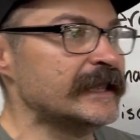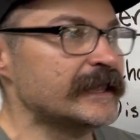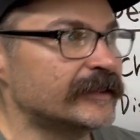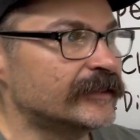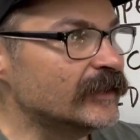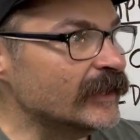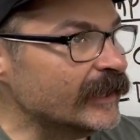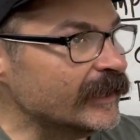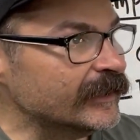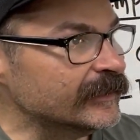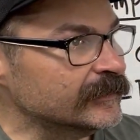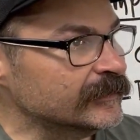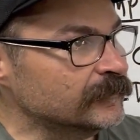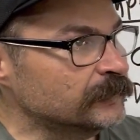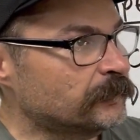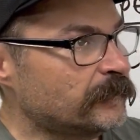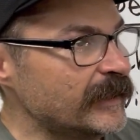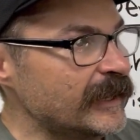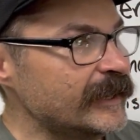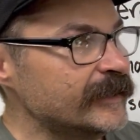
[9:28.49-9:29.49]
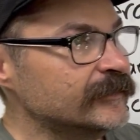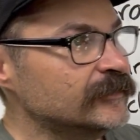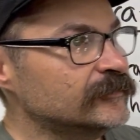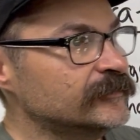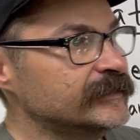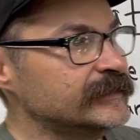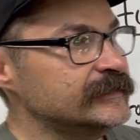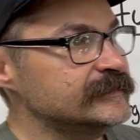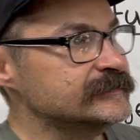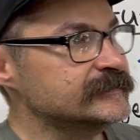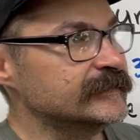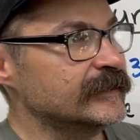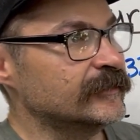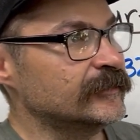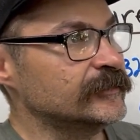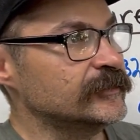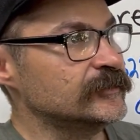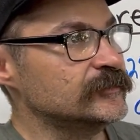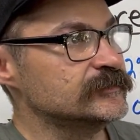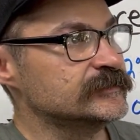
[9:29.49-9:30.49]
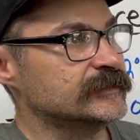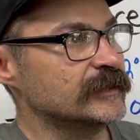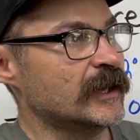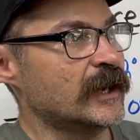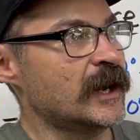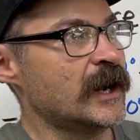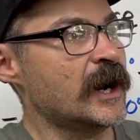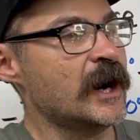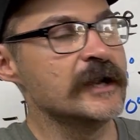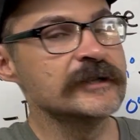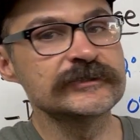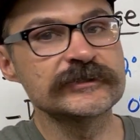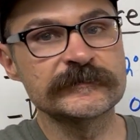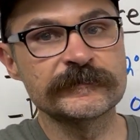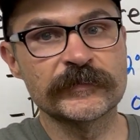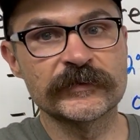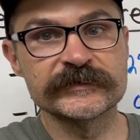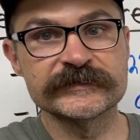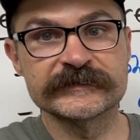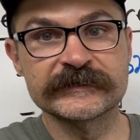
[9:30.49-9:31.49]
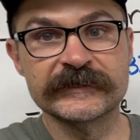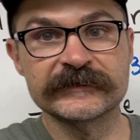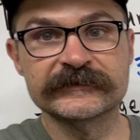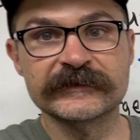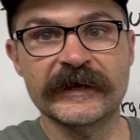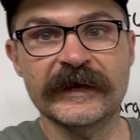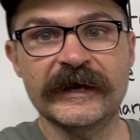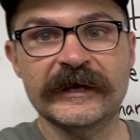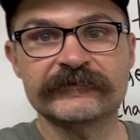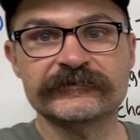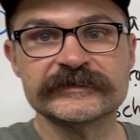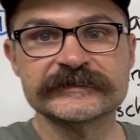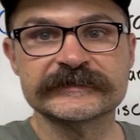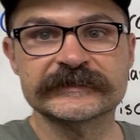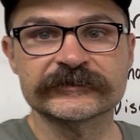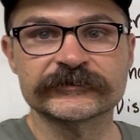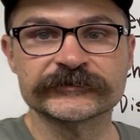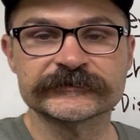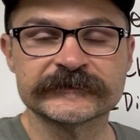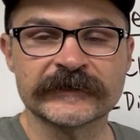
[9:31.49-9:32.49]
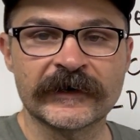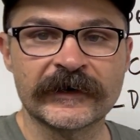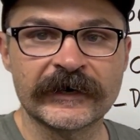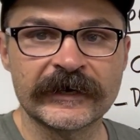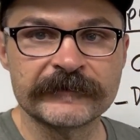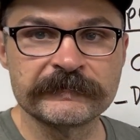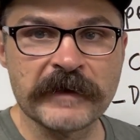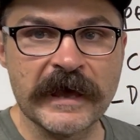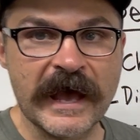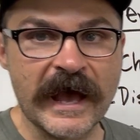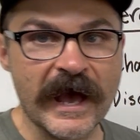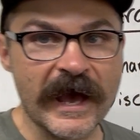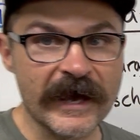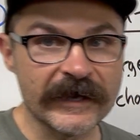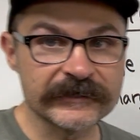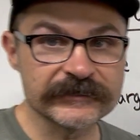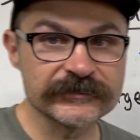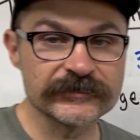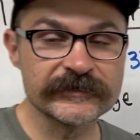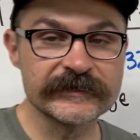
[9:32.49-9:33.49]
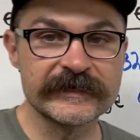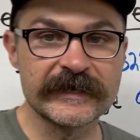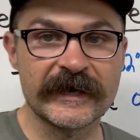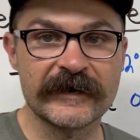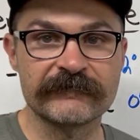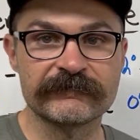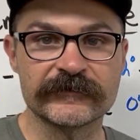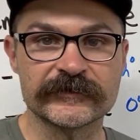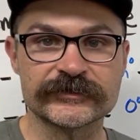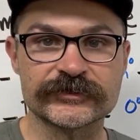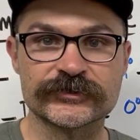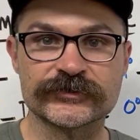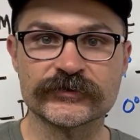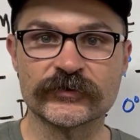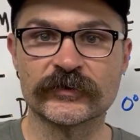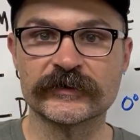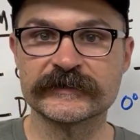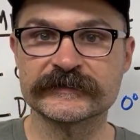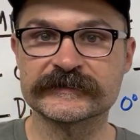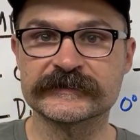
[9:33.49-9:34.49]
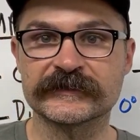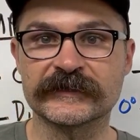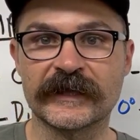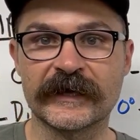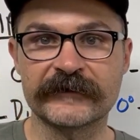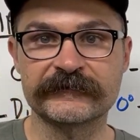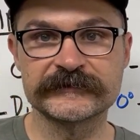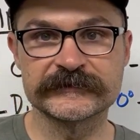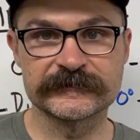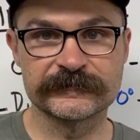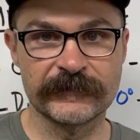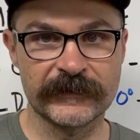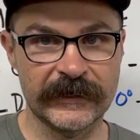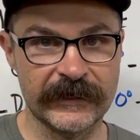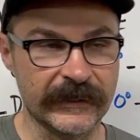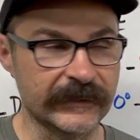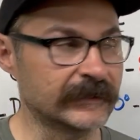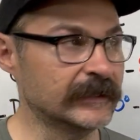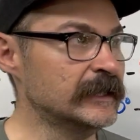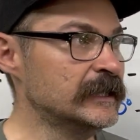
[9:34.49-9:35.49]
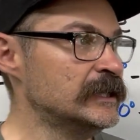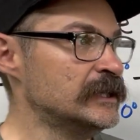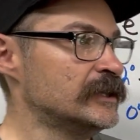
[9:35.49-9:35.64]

that batteries that are used 100% every single time actually have the shortest lifespan.